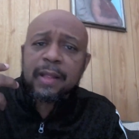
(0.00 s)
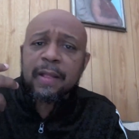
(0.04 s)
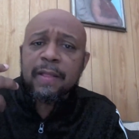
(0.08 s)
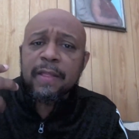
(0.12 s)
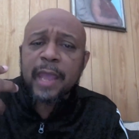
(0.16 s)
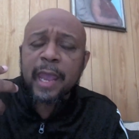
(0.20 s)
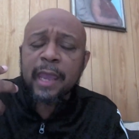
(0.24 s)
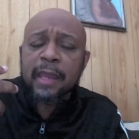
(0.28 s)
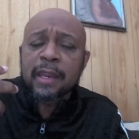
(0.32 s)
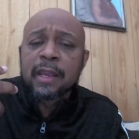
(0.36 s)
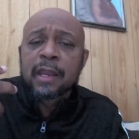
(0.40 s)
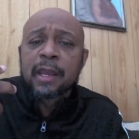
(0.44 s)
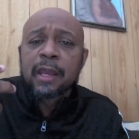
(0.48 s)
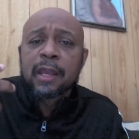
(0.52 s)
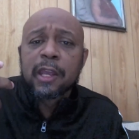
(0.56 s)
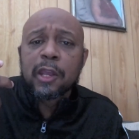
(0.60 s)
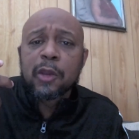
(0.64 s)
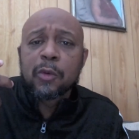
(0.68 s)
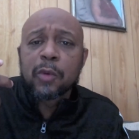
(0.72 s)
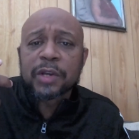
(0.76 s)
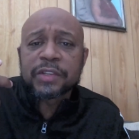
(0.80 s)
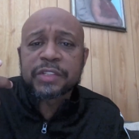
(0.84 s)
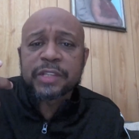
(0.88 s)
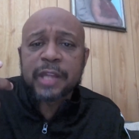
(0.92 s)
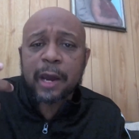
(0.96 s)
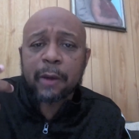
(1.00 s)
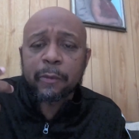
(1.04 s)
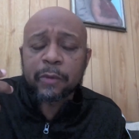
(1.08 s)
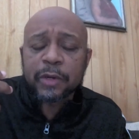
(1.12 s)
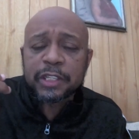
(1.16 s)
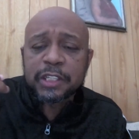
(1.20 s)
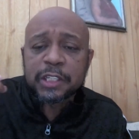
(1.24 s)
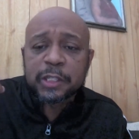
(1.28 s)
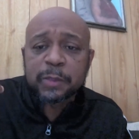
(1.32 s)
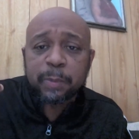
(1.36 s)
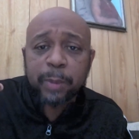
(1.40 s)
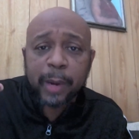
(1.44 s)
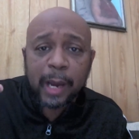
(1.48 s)
that he was not
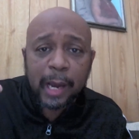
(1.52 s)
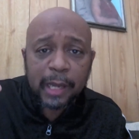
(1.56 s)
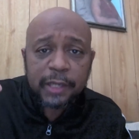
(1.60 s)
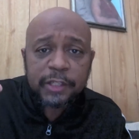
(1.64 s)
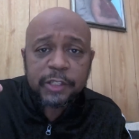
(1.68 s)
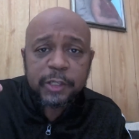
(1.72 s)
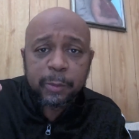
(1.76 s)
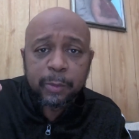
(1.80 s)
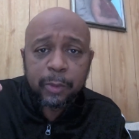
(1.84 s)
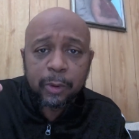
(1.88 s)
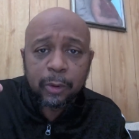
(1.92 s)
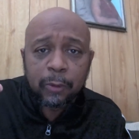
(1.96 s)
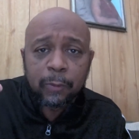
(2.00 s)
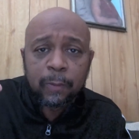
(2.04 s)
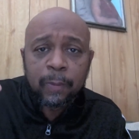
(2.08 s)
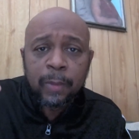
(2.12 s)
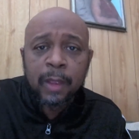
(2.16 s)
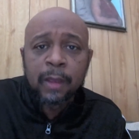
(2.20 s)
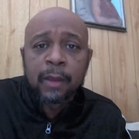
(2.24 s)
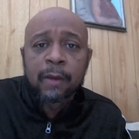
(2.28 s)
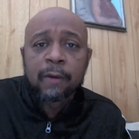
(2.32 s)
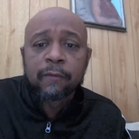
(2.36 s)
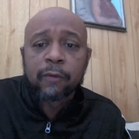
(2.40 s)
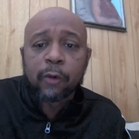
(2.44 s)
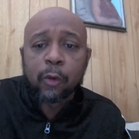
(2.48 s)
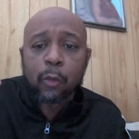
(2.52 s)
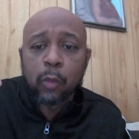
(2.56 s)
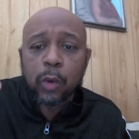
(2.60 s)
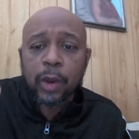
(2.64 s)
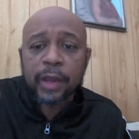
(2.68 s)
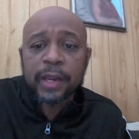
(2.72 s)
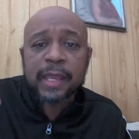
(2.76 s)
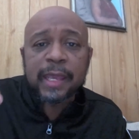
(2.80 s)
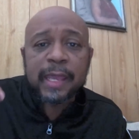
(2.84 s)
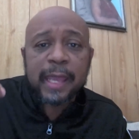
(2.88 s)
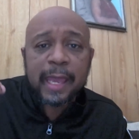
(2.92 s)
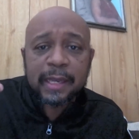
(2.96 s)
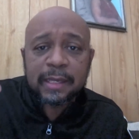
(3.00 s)
responsible for
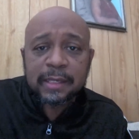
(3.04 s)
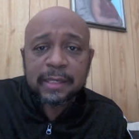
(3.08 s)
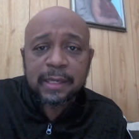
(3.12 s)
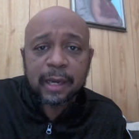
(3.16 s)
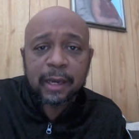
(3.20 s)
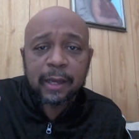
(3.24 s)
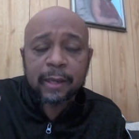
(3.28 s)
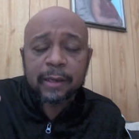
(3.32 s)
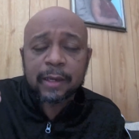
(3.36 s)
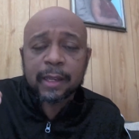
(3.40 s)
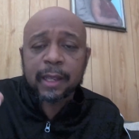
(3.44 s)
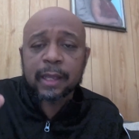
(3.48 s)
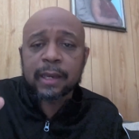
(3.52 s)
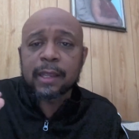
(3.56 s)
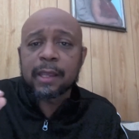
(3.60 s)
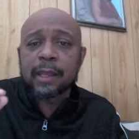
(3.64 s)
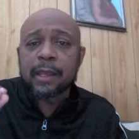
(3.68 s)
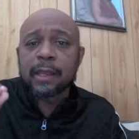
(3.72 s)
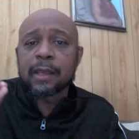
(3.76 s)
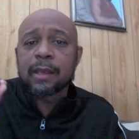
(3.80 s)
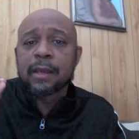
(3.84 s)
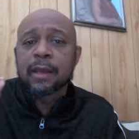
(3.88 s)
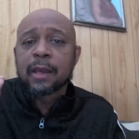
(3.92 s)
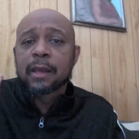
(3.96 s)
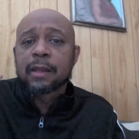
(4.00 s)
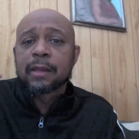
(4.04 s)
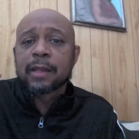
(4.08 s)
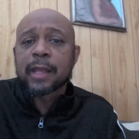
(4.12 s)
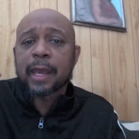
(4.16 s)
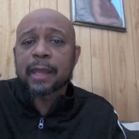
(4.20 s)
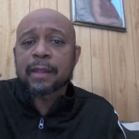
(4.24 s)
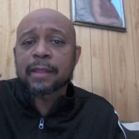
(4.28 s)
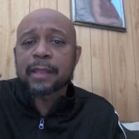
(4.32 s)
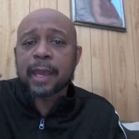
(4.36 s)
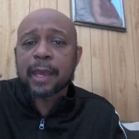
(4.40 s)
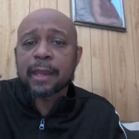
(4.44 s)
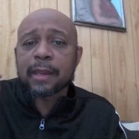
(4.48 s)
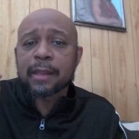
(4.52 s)
what he had done that he
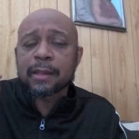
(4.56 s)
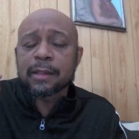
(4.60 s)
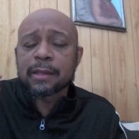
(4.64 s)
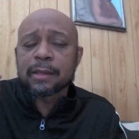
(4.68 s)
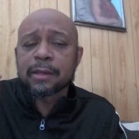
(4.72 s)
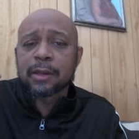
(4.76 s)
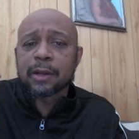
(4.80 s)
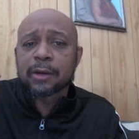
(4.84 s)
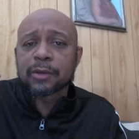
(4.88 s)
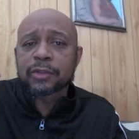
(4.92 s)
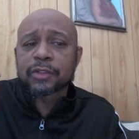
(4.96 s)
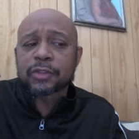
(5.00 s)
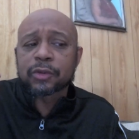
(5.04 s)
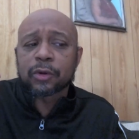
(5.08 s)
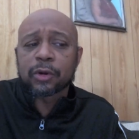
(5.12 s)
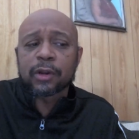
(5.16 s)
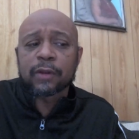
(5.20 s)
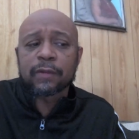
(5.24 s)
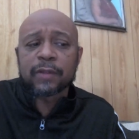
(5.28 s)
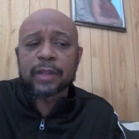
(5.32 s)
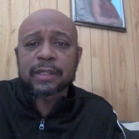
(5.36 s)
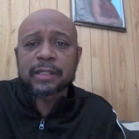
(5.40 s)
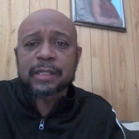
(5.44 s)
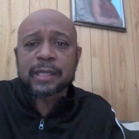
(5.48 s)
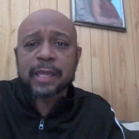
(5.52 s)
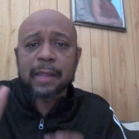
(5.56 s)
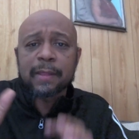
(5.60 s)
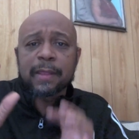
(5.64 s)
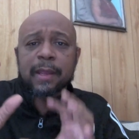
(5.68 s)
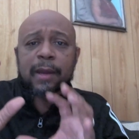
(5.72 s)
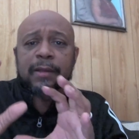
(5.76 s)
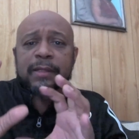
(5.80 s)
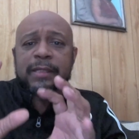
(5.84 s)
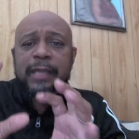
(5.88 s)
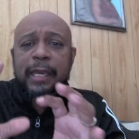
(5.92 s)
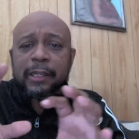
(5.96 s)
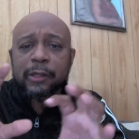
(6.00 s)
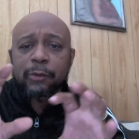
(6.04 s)
that that you know sort of the,
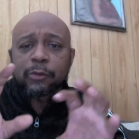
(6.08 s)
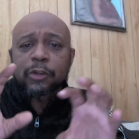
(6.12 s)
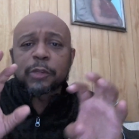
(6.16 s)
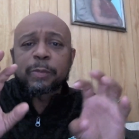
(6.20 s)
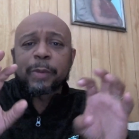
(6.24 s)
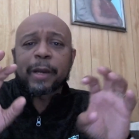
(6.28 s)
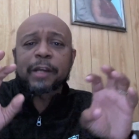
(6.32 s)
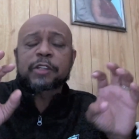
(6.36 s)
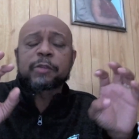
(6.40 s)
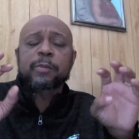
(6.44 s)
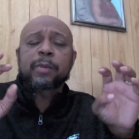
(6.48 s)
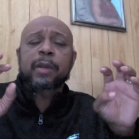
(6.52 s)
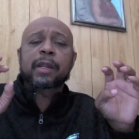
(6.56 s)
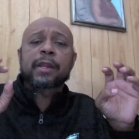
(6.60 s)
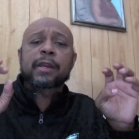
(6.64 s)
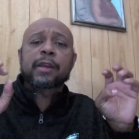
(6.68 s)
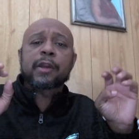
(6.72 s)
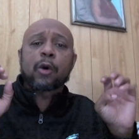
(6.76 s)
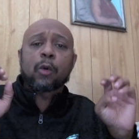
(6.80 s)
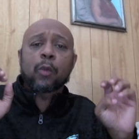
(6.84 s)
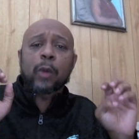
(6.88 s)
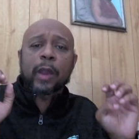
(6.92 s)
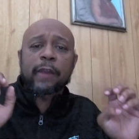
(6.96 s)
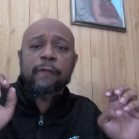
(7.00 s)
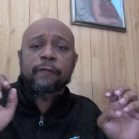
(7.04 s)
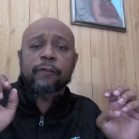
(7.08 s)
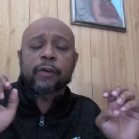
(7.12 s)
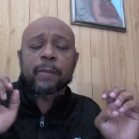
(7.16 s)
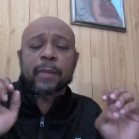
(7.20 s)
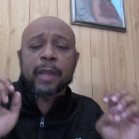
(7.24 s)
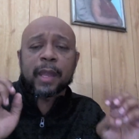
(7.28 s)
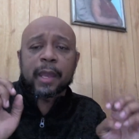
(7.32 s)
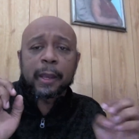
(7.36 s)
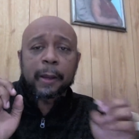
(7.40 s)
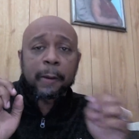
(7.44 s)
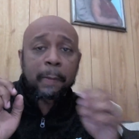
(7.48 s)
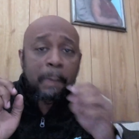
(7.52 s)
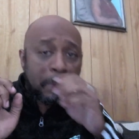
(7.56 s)
the take the responsibility away from
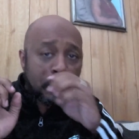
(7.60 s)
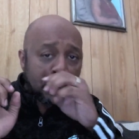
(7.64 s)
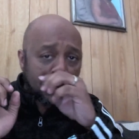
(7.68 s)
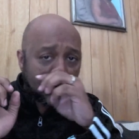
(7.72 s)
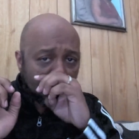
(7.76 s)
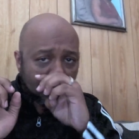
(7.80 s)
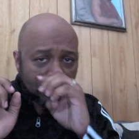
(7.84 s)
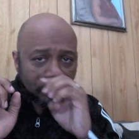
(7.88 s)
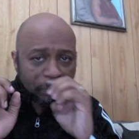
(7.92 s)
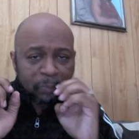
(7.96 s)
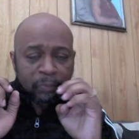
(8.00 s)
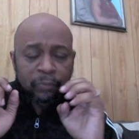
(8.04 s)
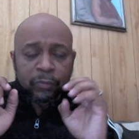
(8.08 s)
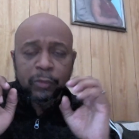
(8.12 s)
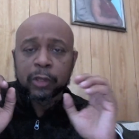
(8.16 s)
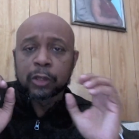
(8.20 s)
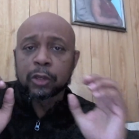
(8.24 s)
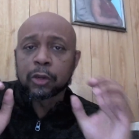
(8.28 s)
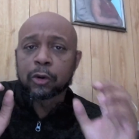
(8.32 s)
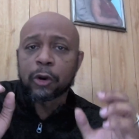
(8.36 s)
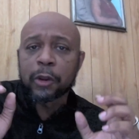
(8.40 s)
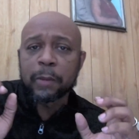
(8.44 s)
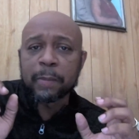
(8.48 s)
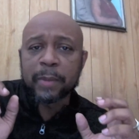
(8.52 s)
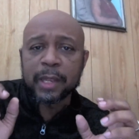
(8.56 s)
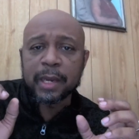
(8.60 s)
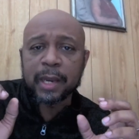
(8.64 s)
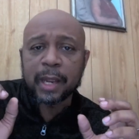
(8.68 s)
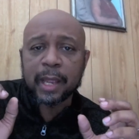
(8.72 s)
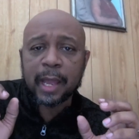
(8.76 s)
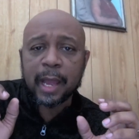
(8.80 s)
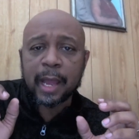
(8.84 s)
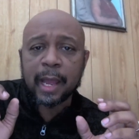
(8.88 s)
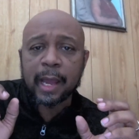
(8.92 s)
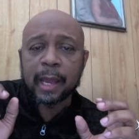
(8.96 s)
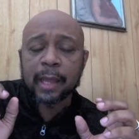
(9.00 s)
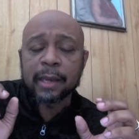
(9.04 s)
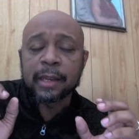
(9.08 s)
him Glory be to
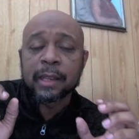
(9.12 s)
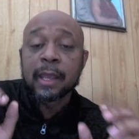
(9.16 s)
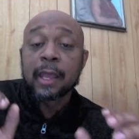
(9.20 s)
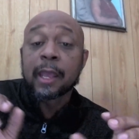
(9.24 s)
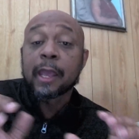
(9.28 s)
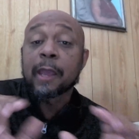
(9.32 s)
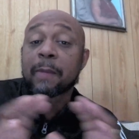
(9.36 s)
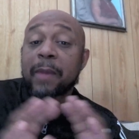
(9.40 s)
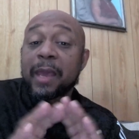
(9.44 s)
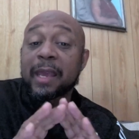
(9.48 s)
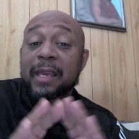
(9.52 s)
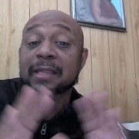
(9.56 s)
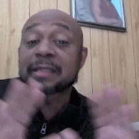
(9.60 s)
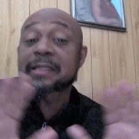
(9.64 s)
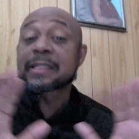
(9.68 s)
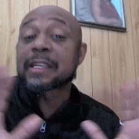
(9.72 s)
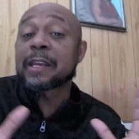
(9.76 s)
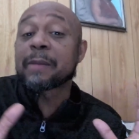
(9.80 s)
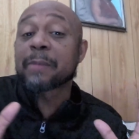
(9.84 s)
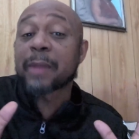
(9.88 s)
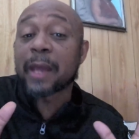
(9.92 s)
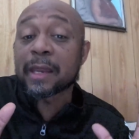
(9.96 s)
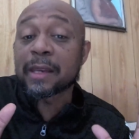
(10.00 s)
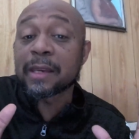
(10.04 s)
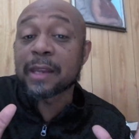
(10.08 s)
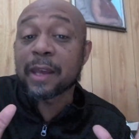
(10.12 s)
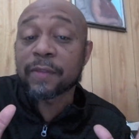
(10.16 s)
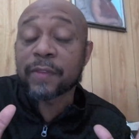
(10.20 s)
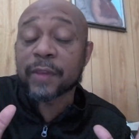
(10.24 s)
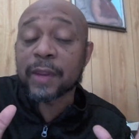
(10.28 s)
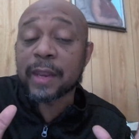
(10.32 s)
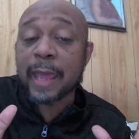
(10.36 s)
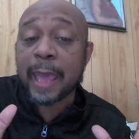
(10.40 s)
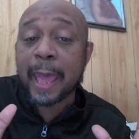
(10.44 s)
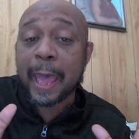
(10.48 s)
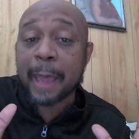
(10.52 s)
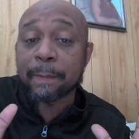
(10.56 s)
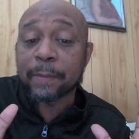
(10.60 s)
God and make it seem like
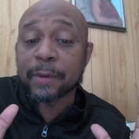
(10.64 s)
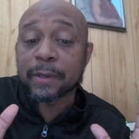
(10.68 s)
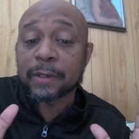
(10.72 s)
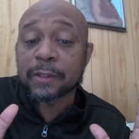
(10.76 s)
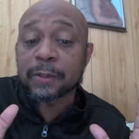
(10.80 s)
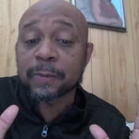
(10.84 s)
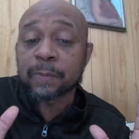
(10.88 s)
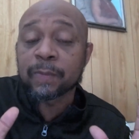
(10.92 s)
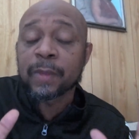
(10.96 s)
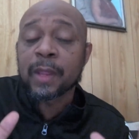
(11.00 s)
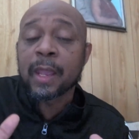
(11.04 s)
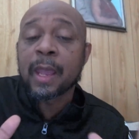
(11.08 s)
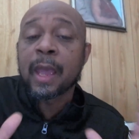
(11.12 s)
nothing happened.